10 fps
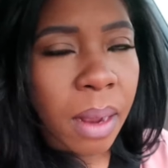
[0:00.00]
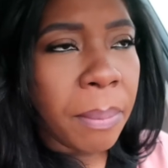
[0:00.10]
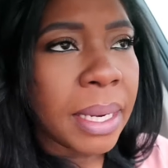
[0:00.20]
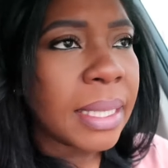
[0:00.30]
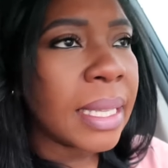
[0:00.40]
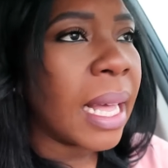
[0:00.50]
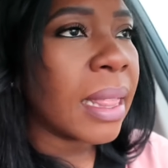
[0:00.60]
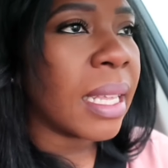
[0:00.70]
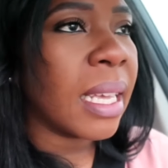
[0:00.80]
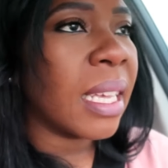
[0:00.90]
but it's not
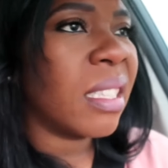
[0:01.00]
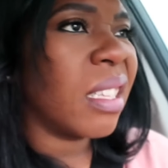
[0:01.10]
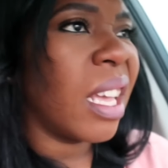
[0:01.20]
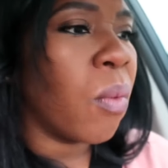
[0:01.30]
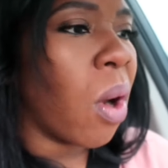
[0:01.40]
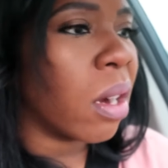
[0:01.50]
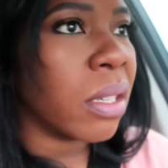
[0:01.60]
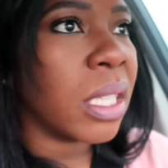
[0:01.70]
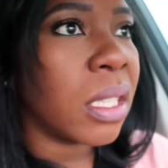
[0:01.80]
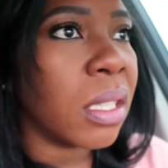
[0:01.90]
thick. It's like
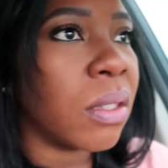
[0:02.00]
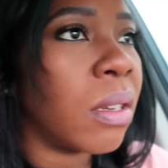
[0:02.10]
watery still.